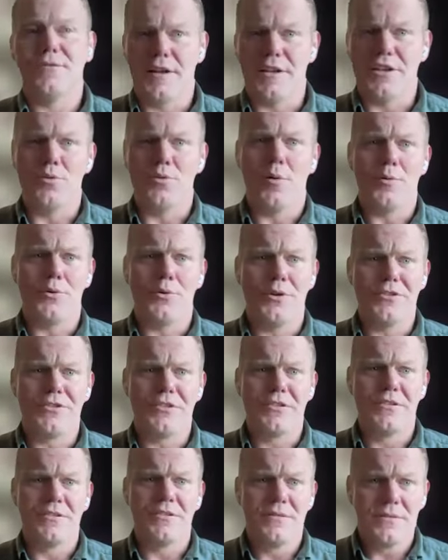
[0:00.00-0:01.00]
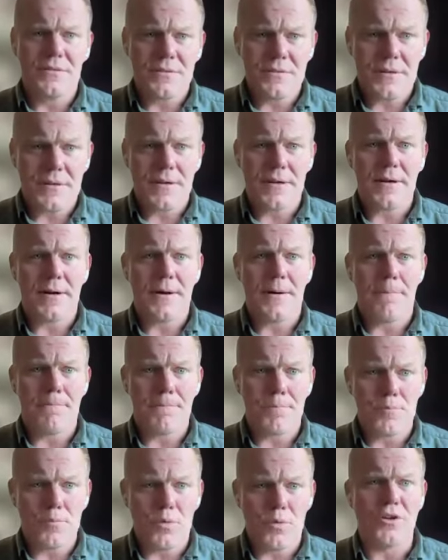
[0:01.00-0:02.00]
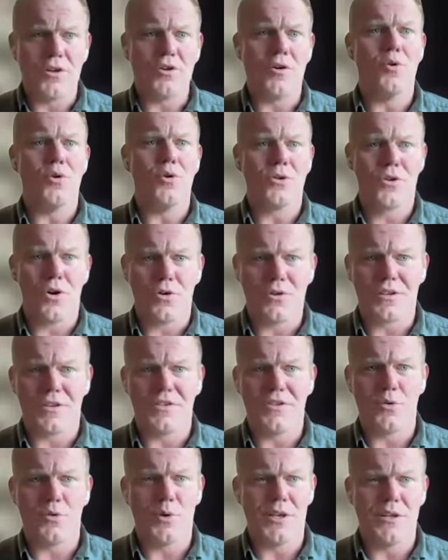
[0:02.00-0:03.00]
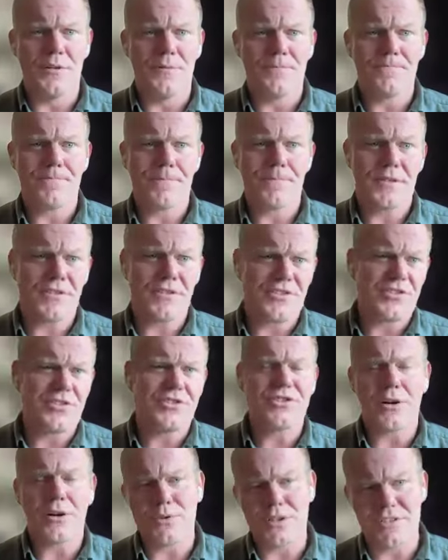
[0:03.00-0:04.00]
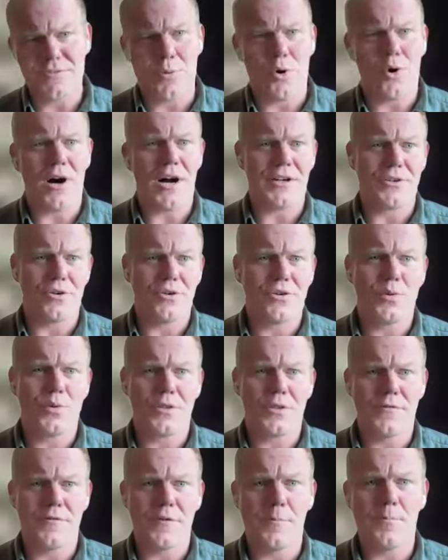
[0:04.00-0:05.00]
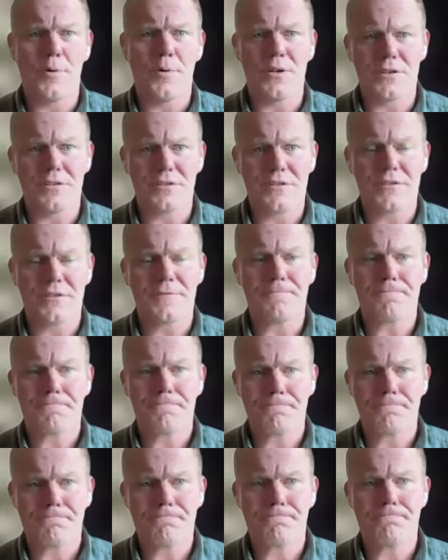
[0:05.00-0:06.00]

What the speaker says: high value operation, with a lot more cogs in the wheel. Generally, it's more ad hoc with the footballers.